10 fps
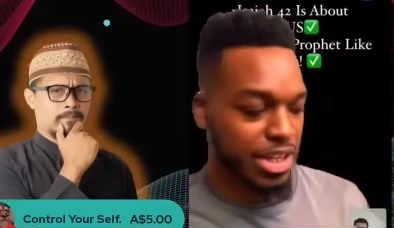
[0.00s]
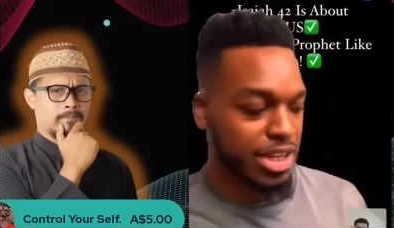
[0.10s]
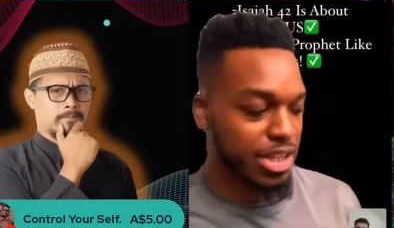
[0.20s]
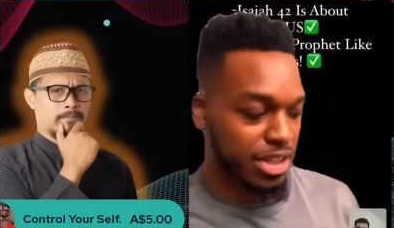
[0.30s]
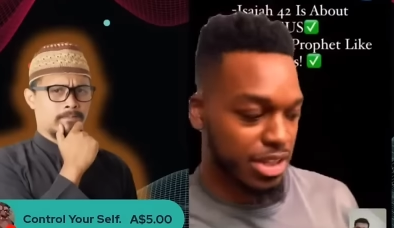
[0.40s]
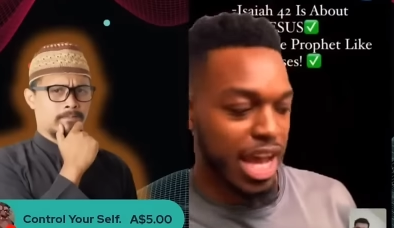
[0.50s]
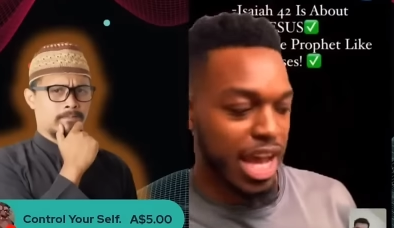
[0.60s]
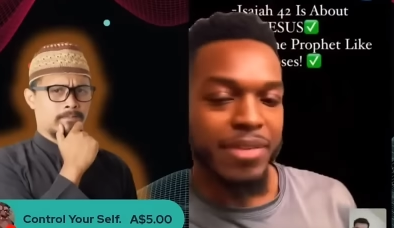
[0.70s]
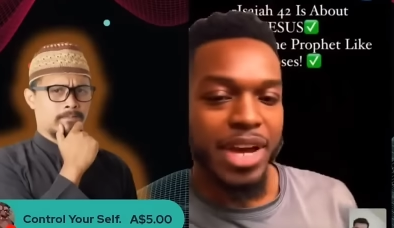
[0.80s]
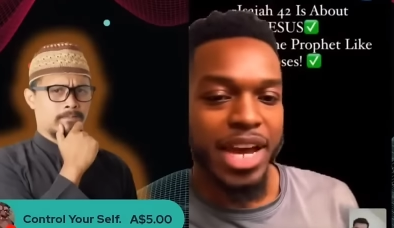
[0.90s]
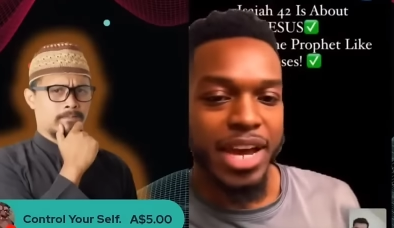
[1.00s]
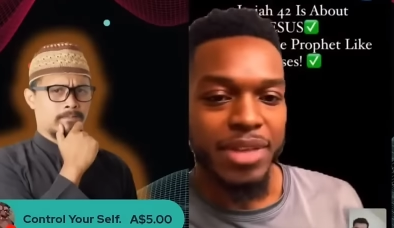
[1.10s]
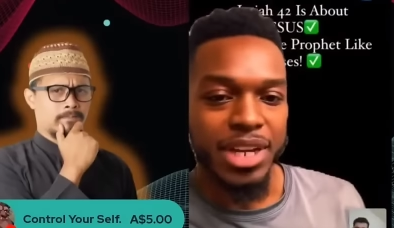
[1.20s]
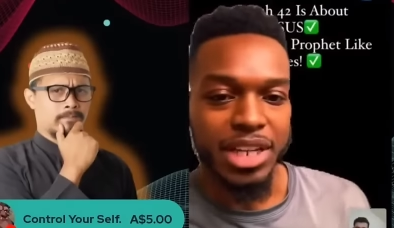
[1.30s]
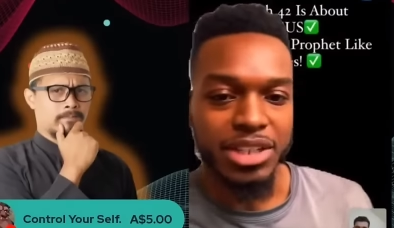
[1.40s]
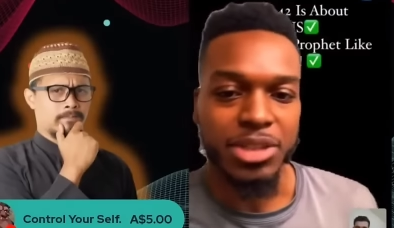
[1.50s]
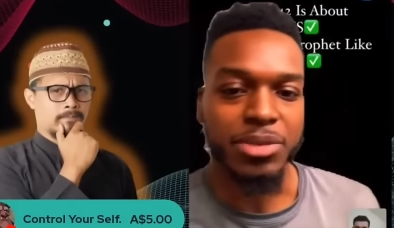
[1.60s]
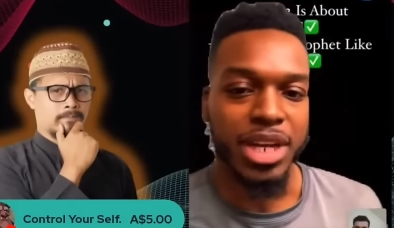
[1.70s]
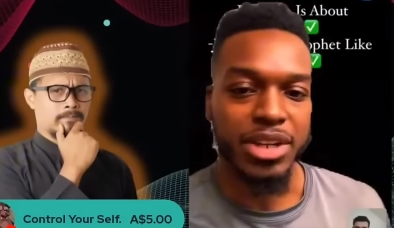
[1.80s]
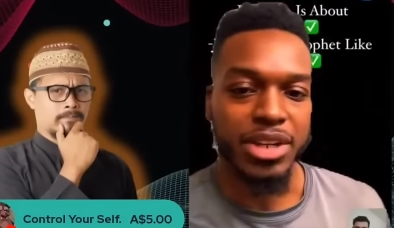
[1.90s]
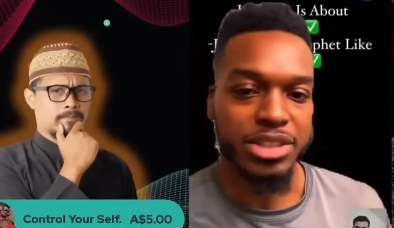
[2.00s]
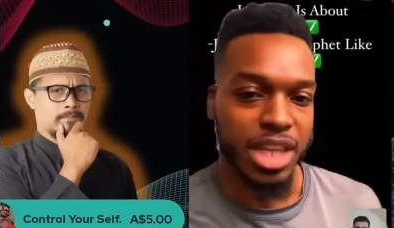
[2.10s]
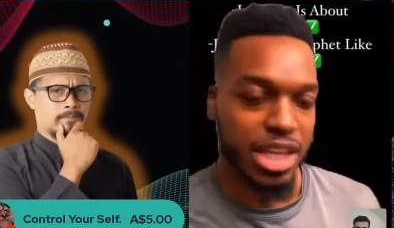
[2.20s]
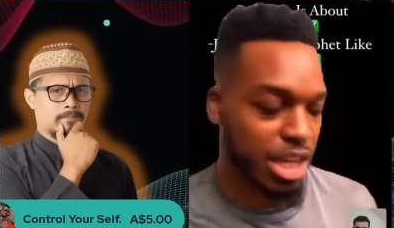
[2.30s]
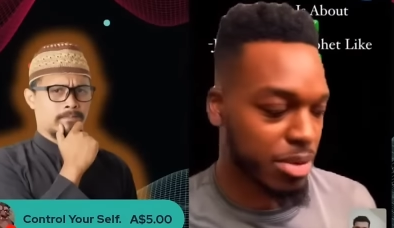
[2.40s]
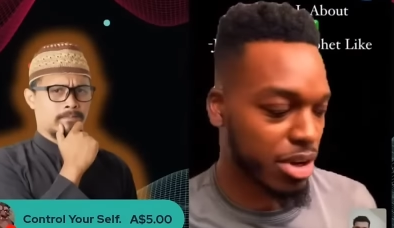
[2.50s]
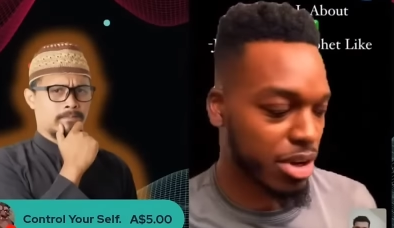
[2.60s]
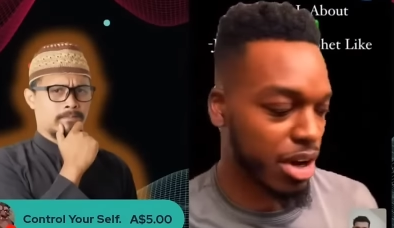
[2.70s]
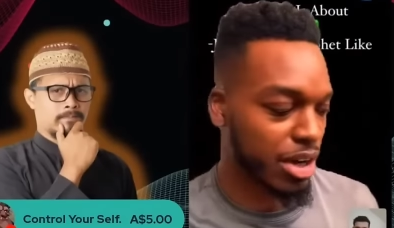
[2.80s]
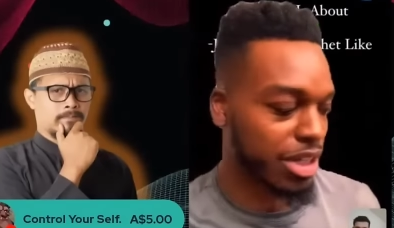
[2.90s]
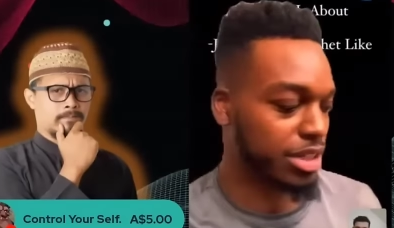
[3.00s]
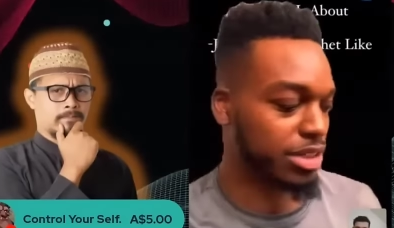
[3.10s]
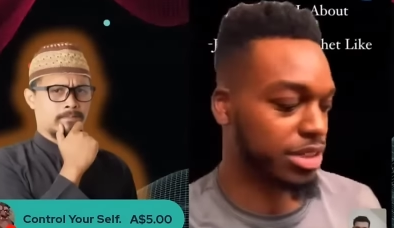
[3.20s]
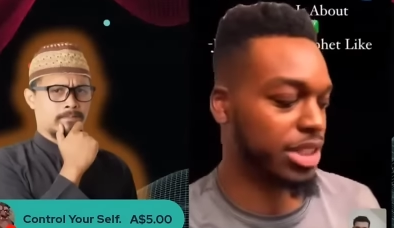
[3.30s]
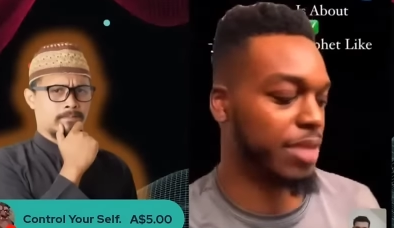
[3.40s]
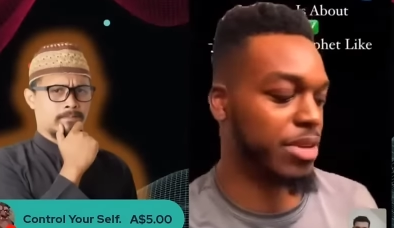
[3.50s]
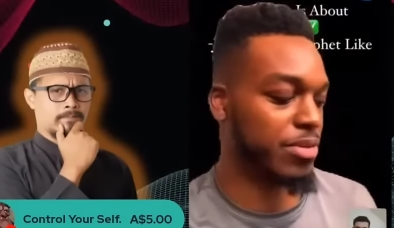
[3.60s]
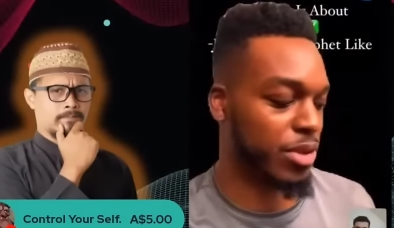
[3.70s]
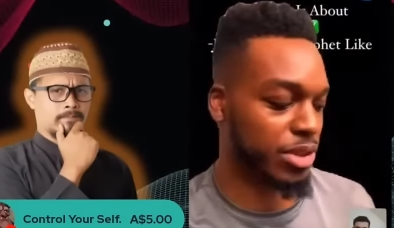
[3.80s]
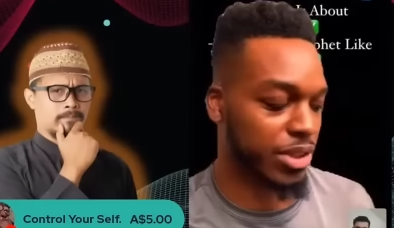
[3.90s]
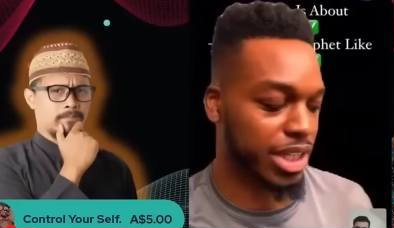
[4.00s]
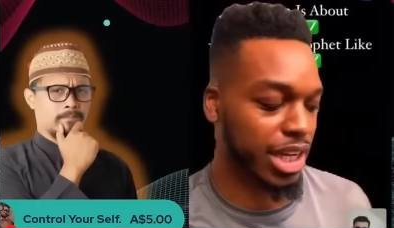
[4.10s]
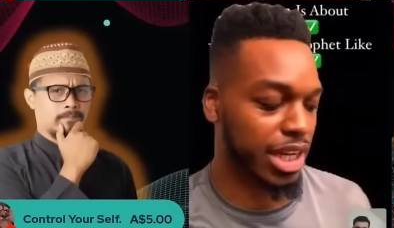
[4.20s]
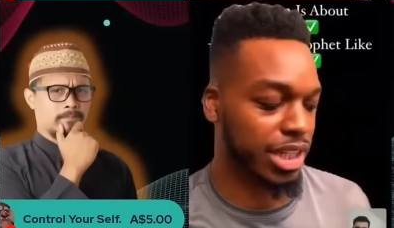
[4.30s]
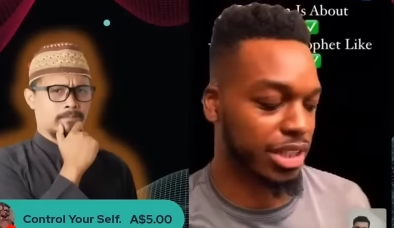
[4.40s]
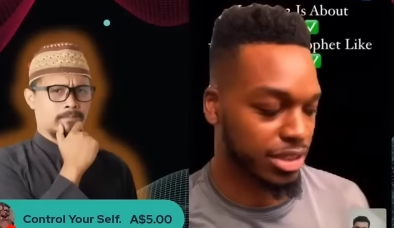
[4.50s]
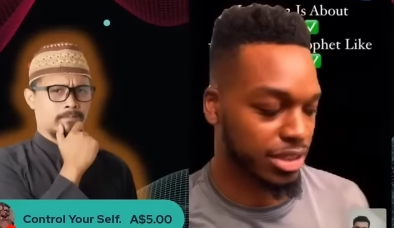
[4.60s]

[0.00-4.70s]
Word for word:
Speaker 1: And then he, I have I have that hadith right here. It's Sahih Al Bukhari, seventy four thirty nine,